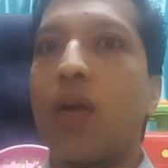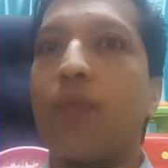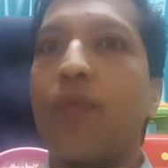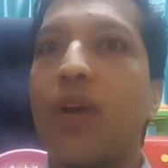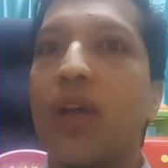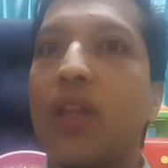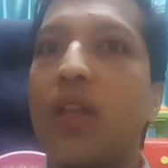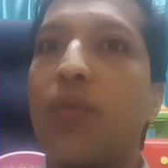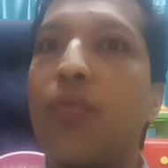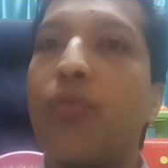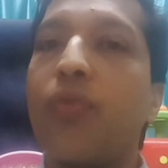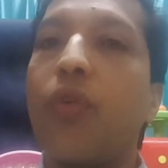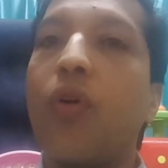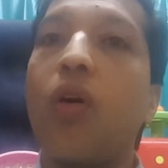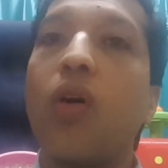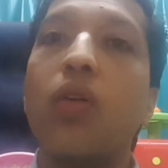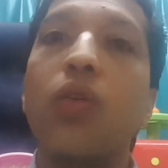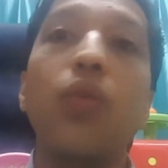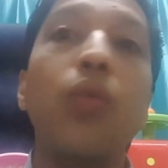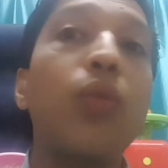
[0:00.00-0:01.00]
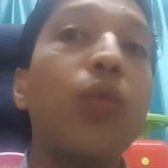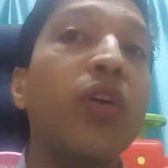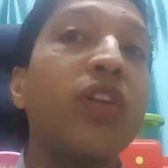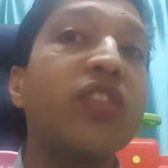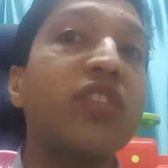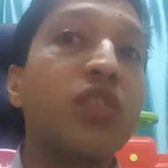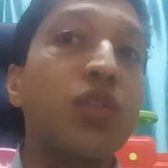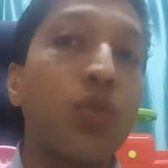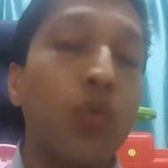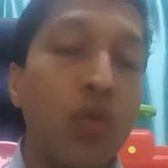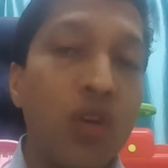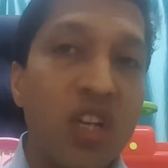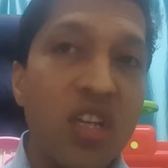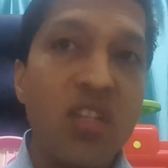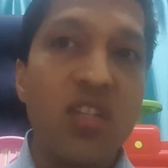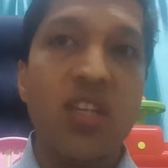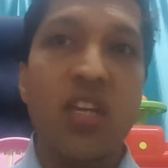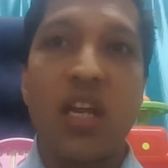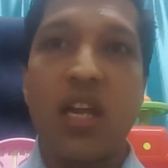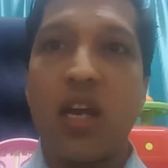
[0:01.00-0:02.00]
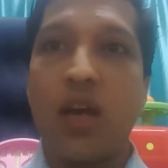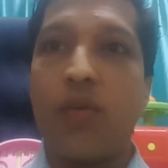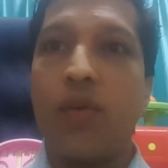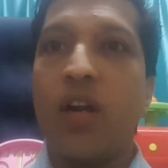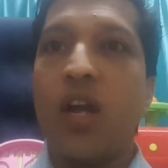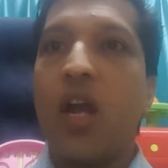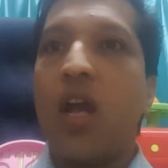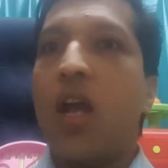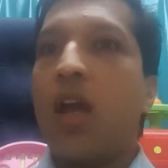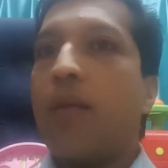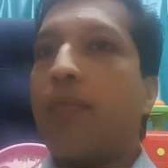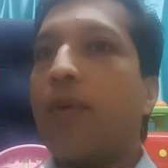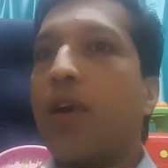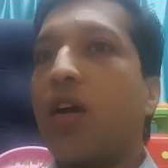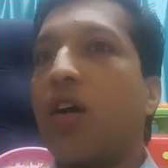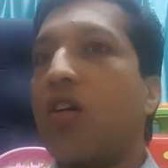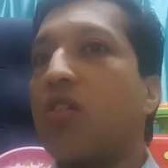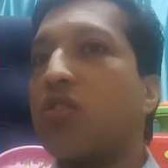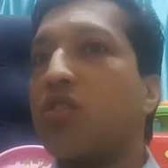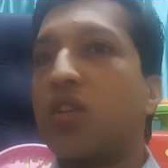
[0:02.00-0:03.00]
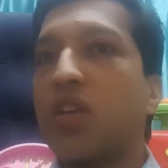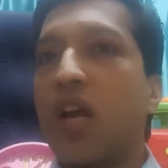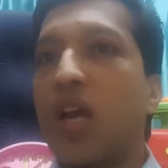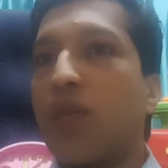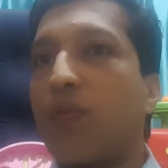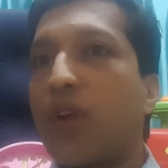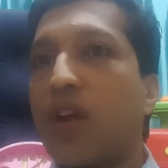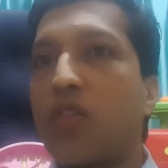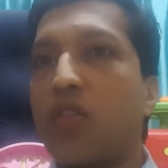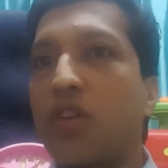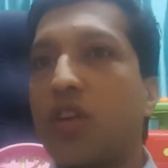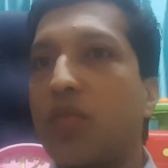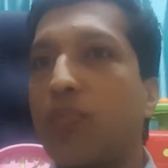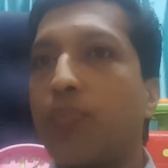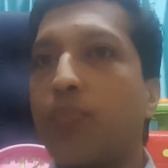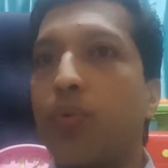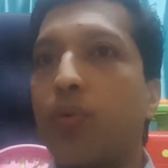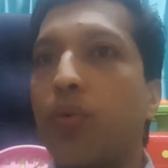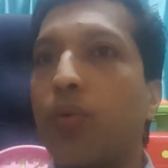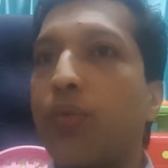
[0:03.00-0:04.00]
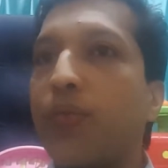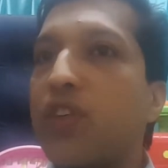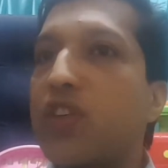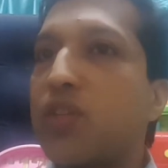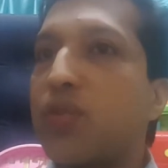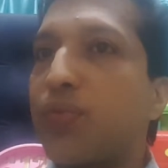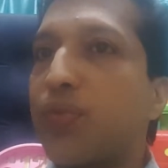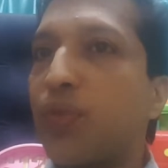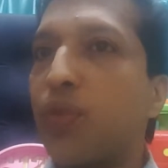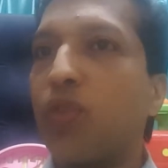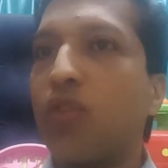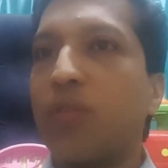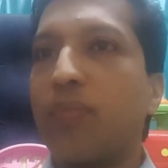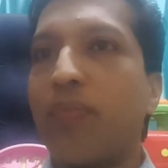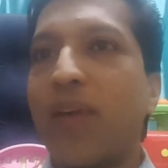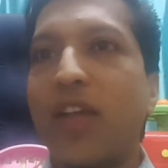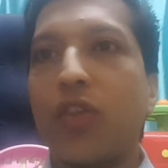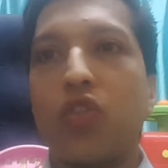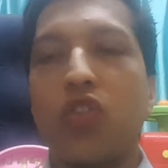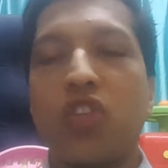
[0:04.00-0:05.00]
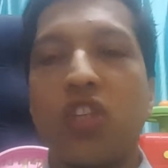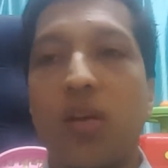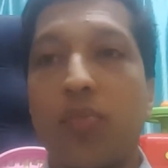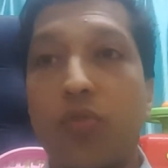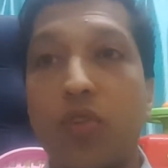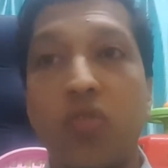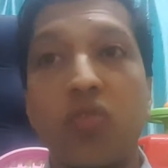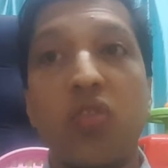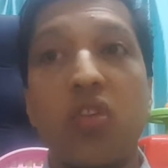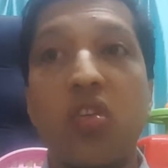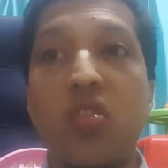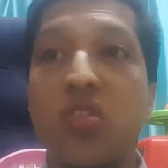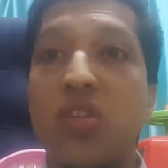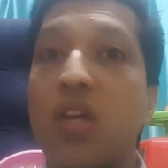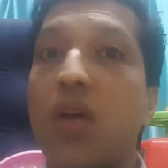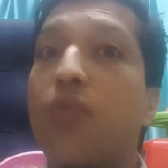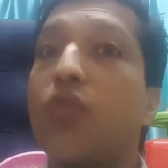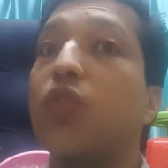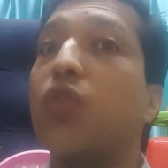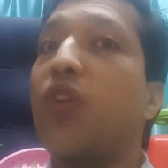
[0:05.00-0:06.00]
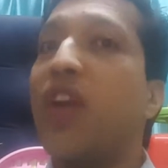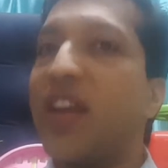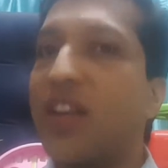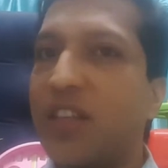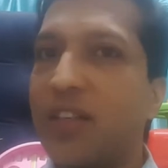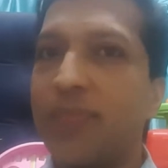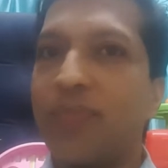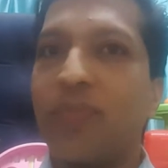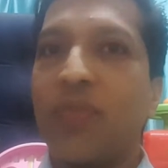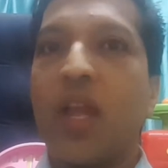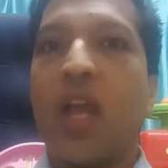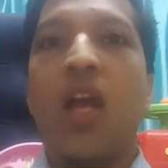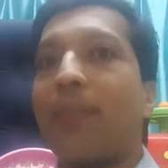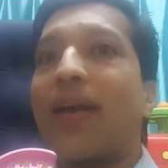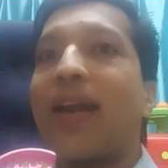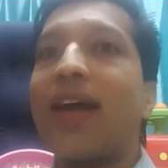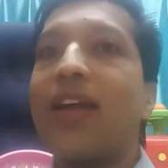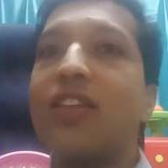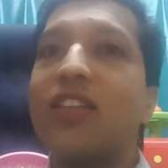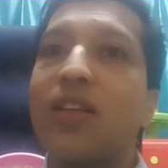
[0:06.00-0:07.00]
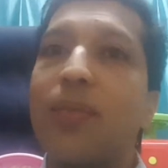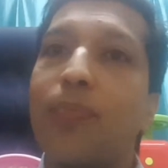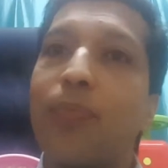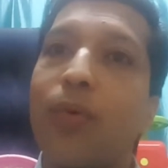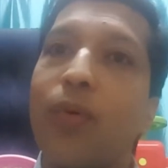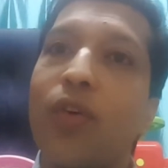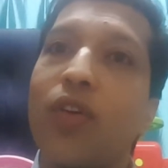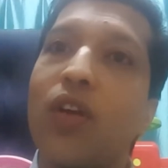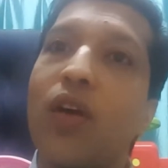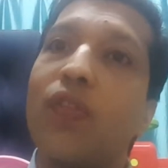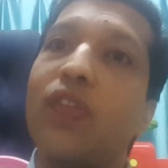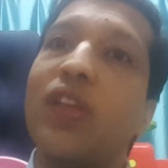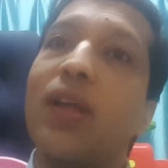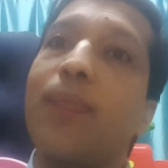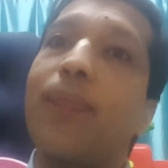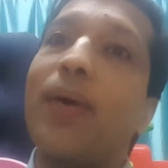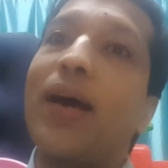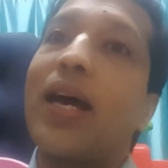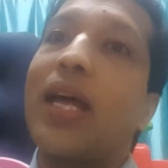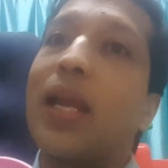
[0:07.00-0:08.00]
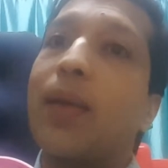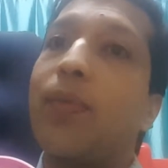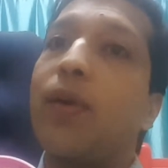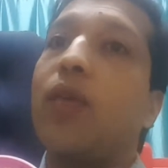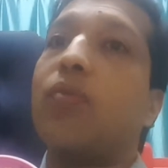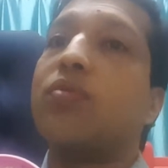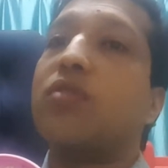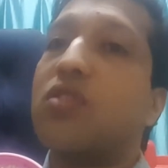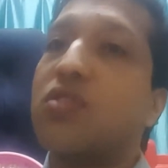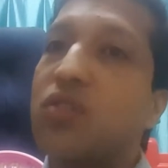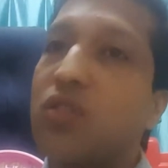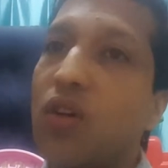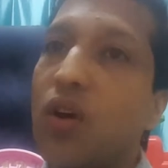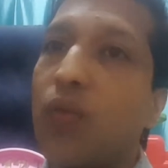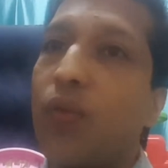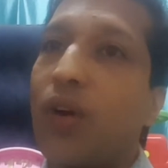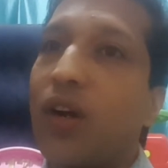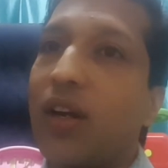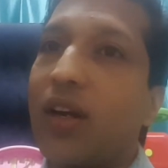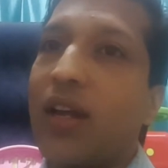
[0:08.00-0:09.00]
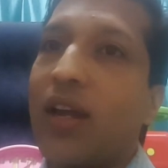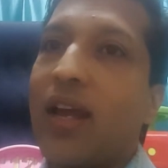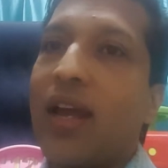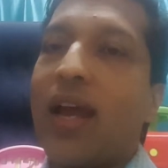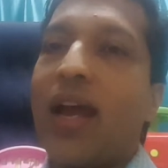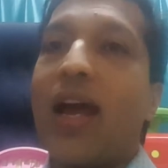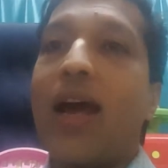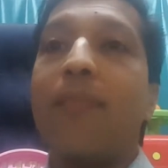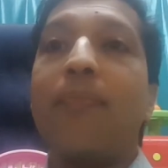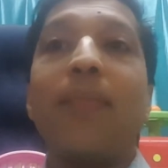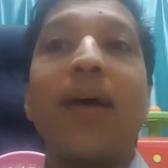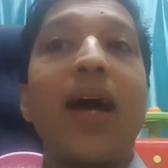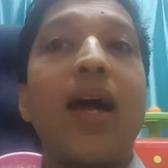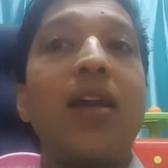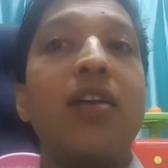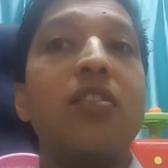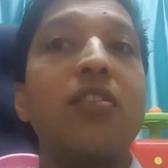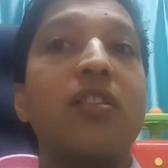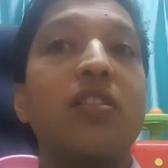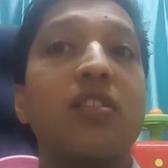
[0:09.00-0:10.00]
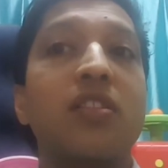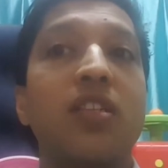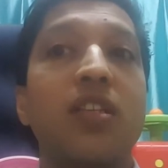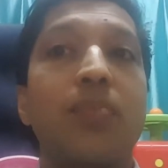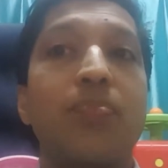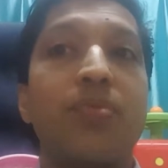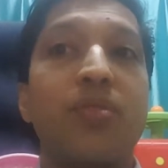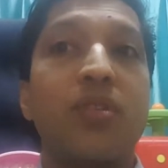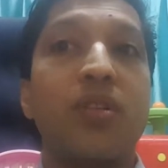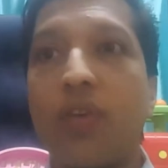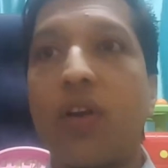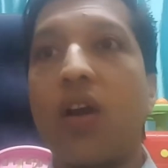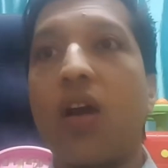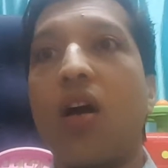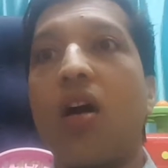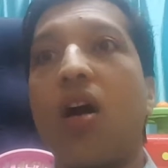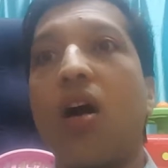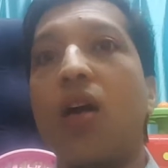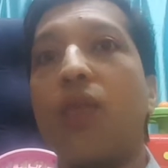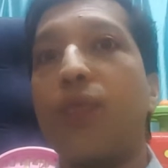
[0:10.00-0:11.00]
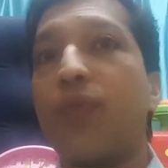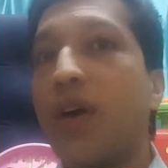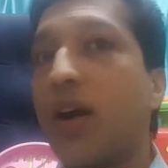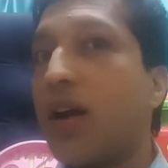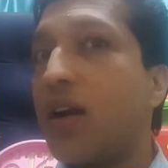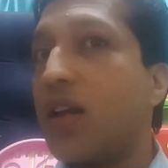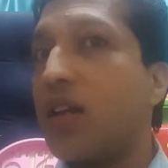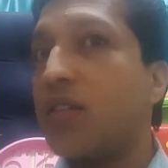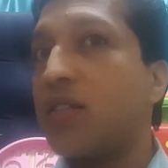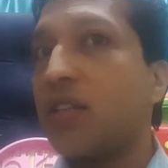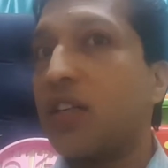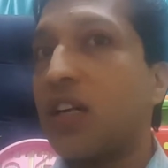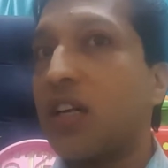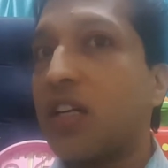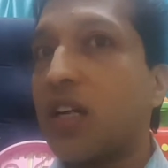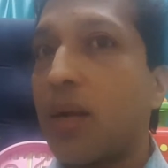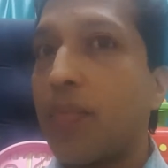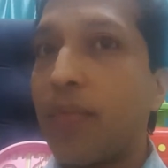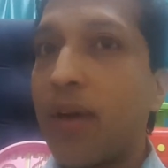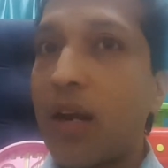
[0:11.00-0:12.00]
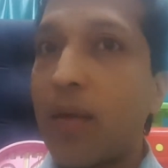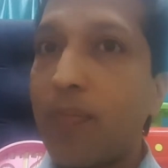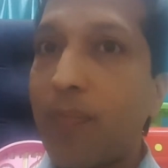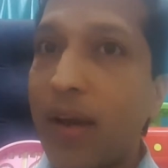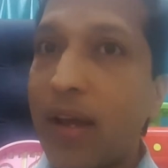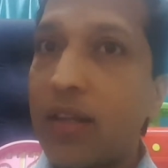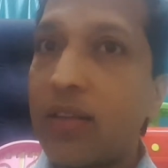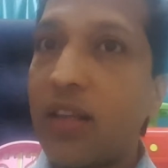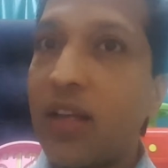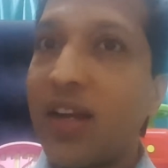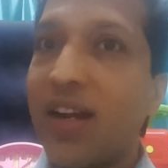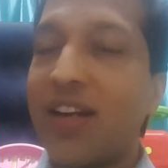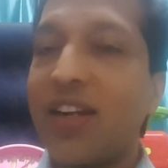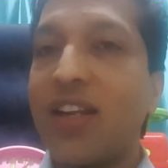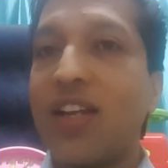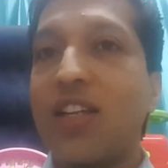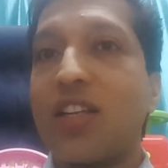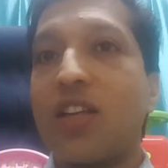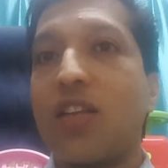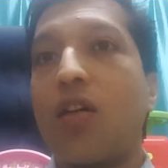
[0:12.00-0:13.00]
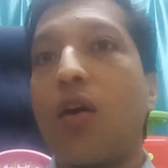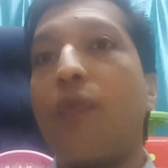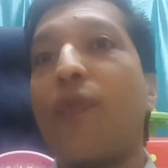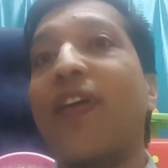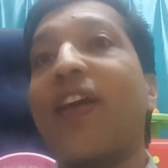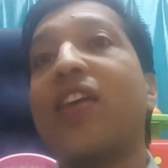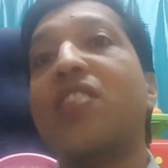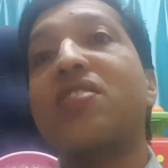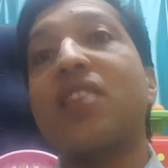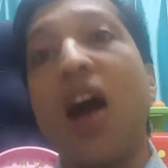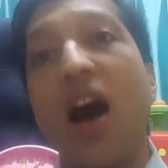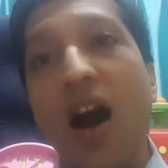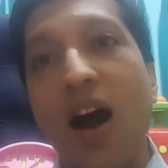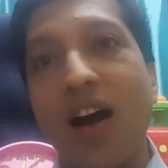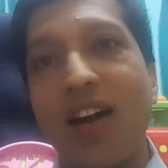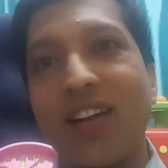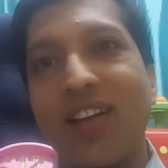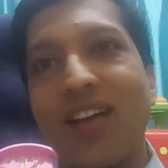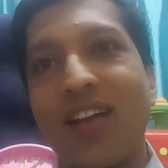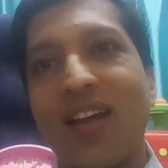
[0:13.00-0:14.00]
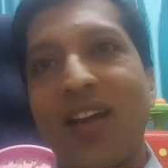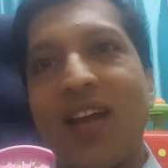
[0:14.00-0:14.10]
one by the four who is truly saved because salvation proof is fruit. Matthew chapter 3, 7 to 8. Summarize the point of the parable of the sower. A man receives God God's word is determined by the condition of his heart.